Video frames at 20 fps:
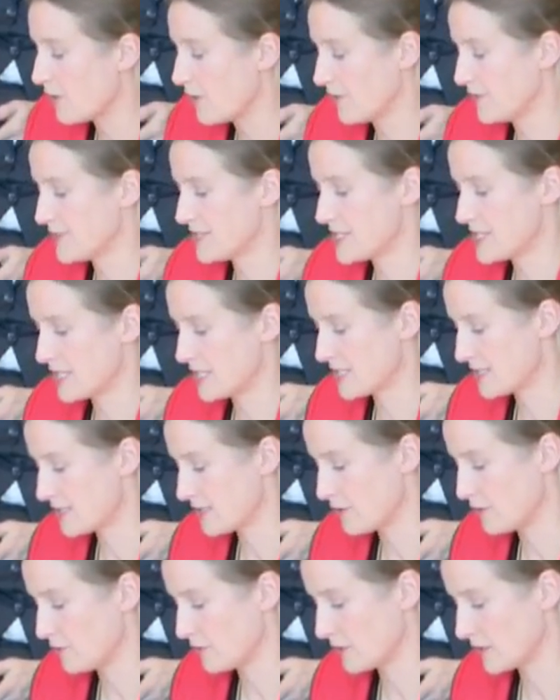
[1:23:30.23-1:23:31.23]
on 6
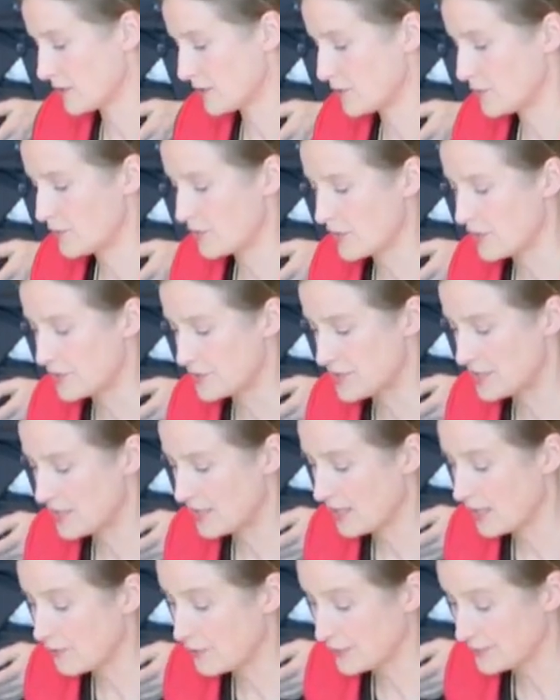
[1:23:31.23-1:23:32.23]
August
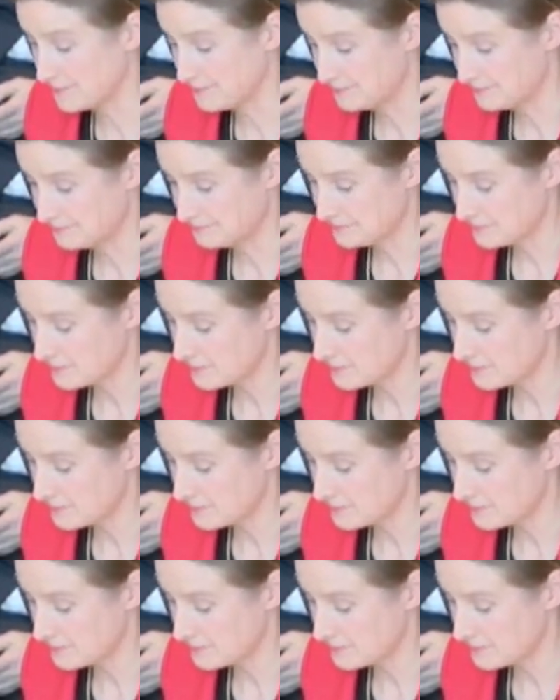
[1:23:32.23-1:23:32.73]
2011?